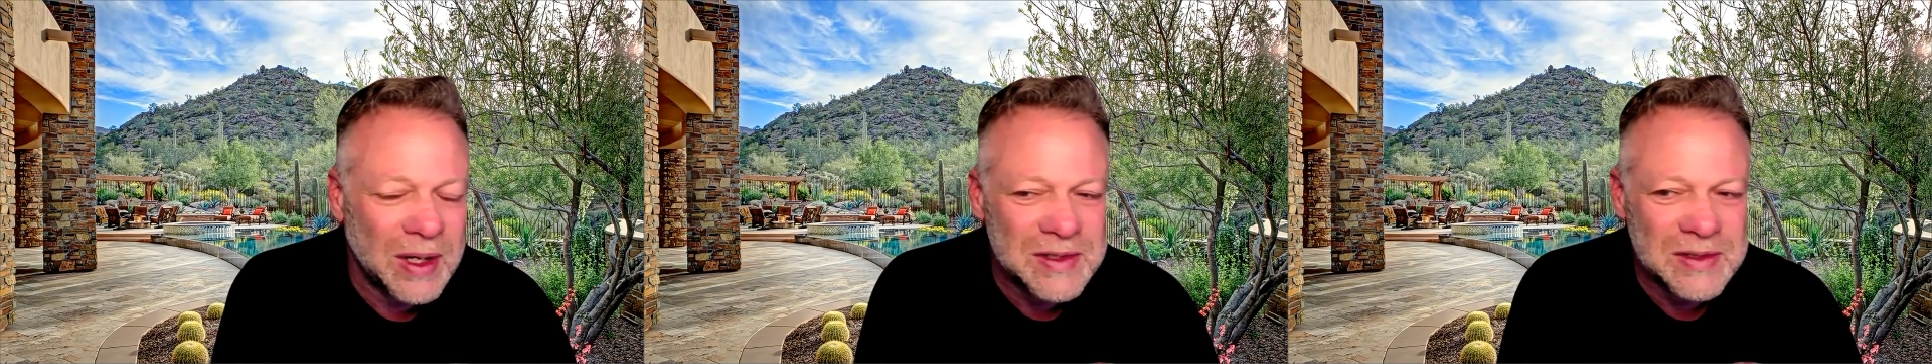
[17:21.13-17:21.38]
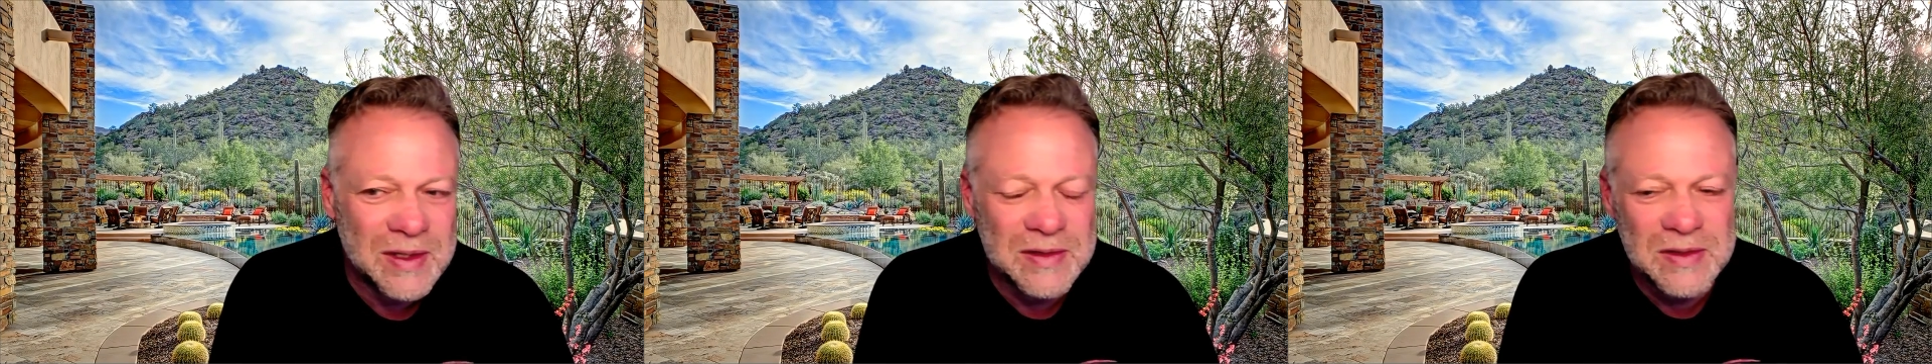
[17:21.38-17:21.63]

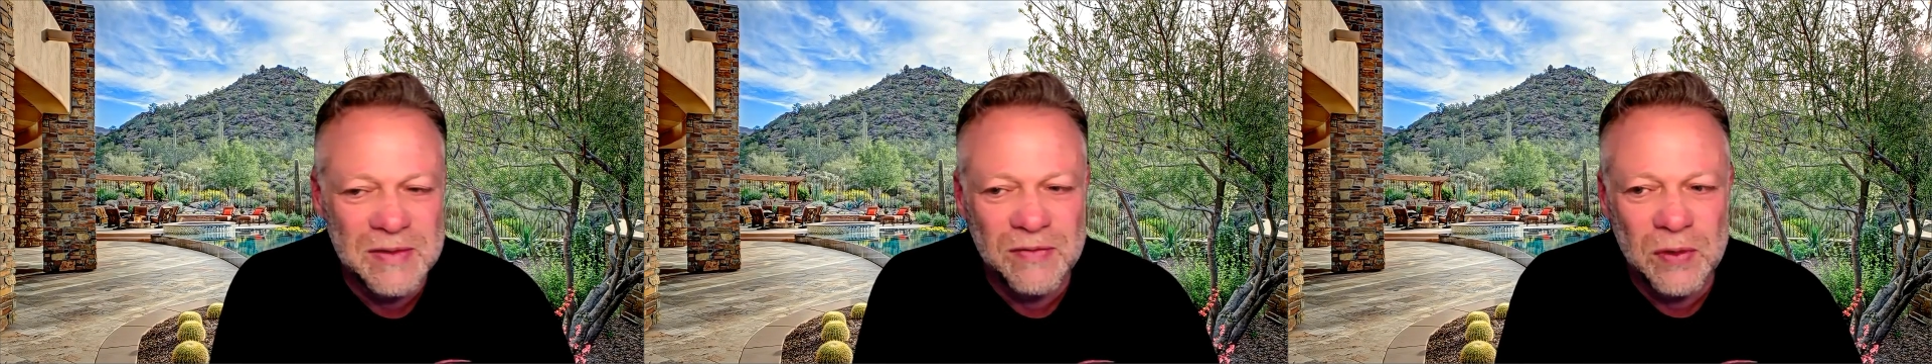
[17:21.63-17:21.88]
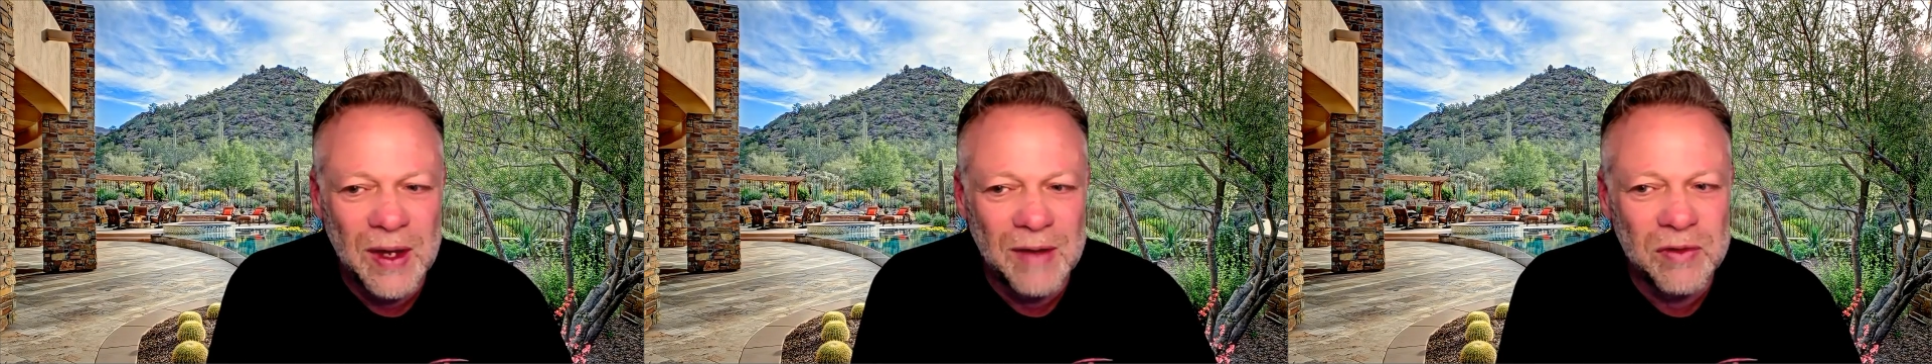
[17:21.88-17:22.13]
process
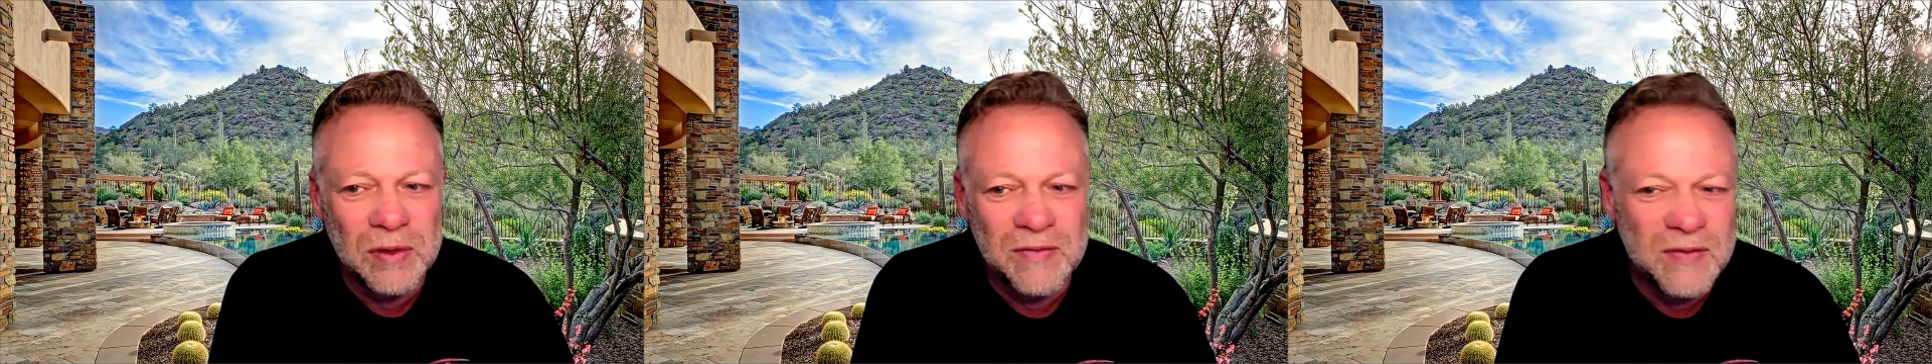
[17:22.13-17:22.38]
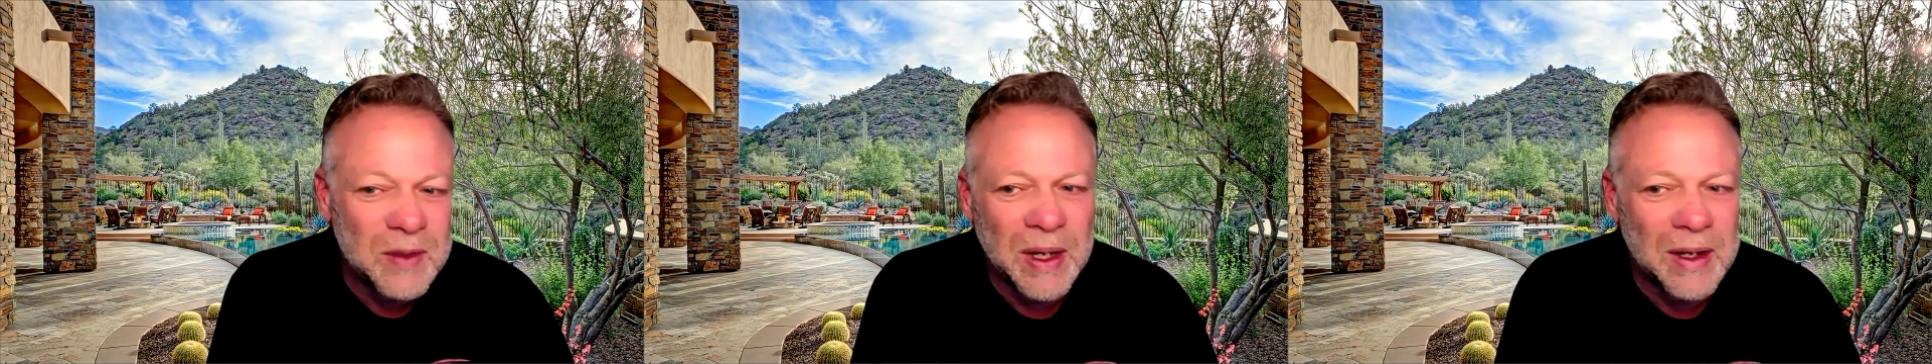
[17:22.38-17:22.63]
if you have
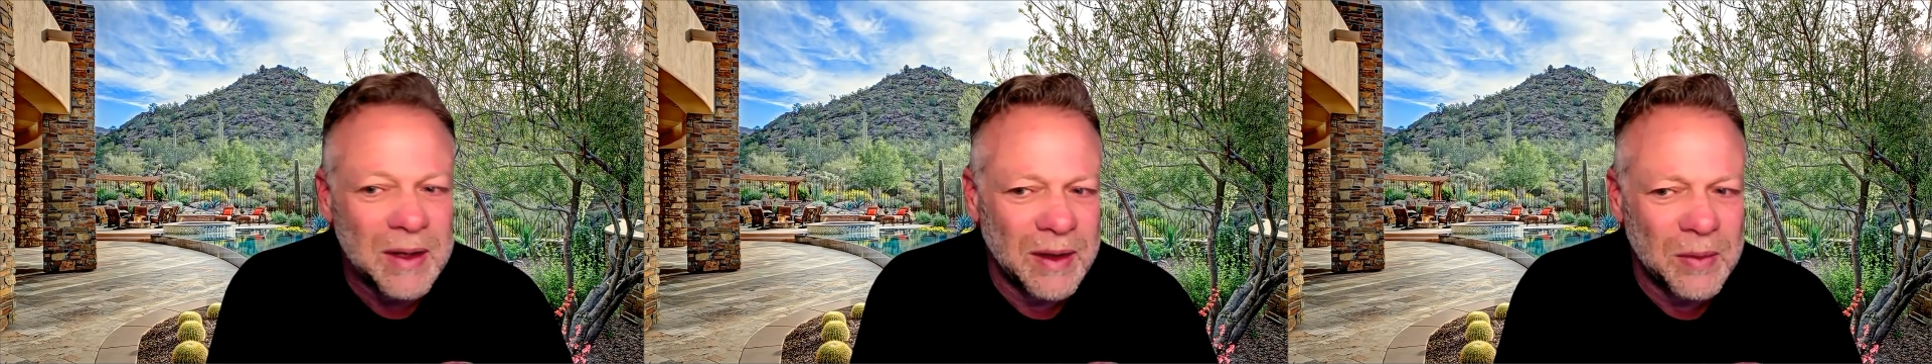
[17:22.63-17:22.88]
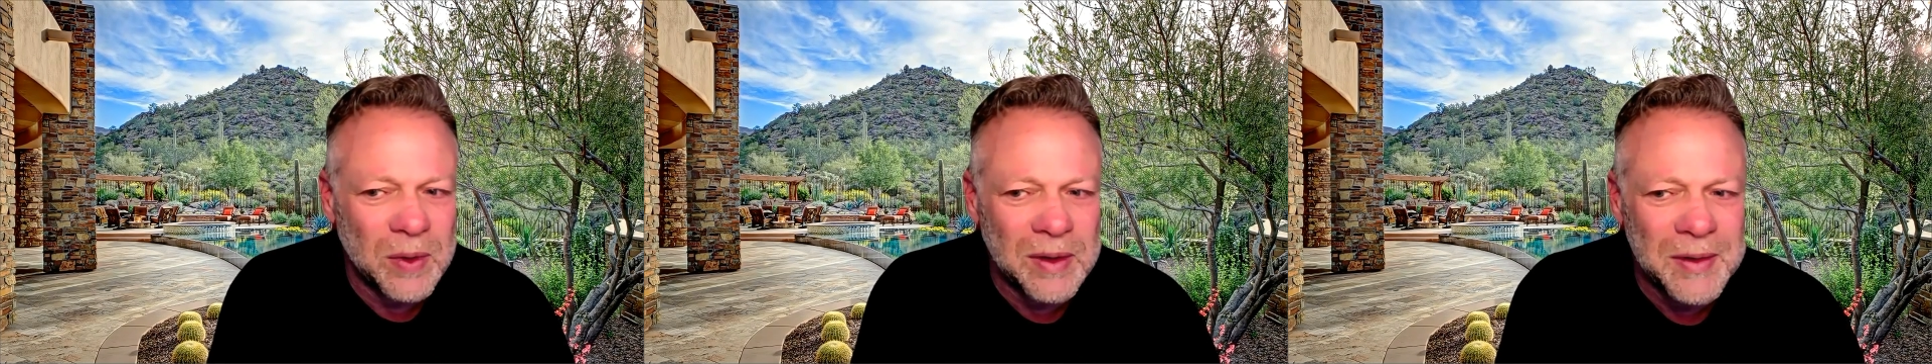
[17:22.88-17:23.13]
good
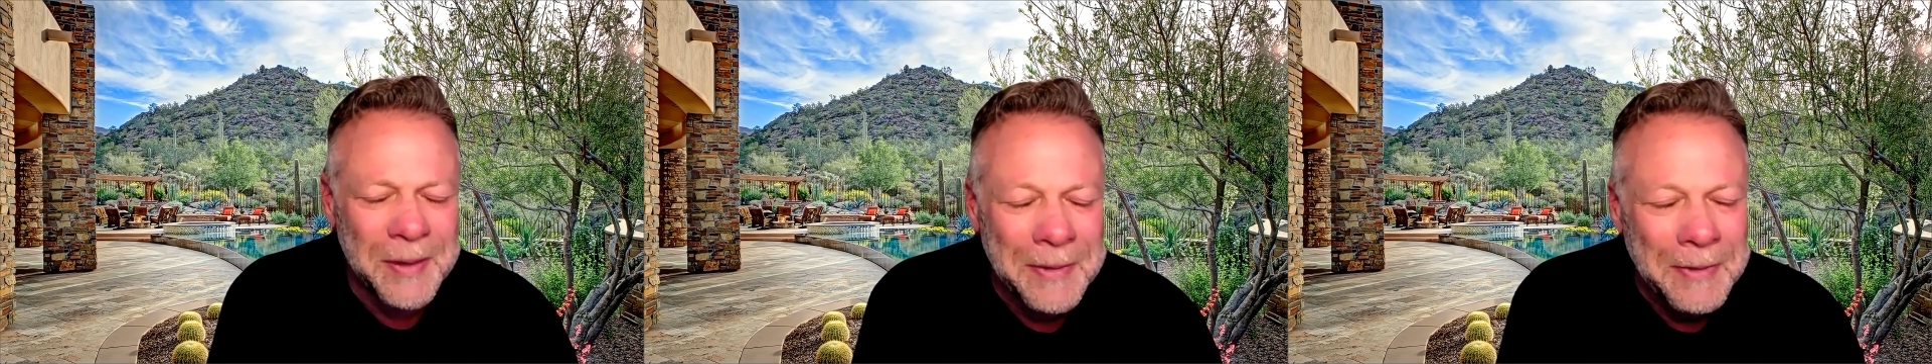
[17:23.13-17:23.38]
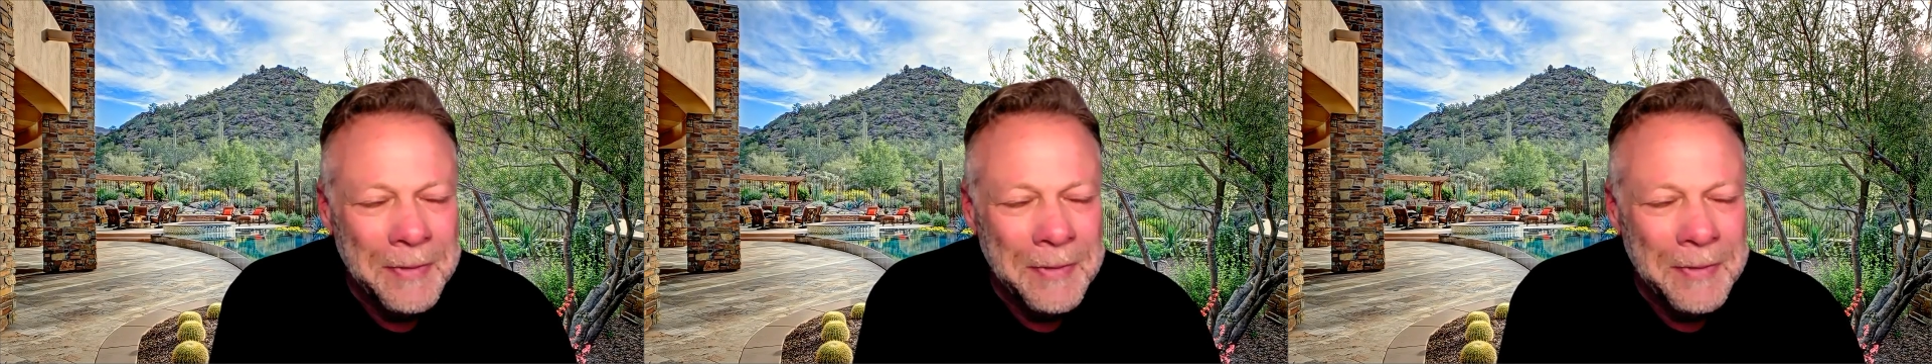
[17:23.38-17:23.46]
feedback that way.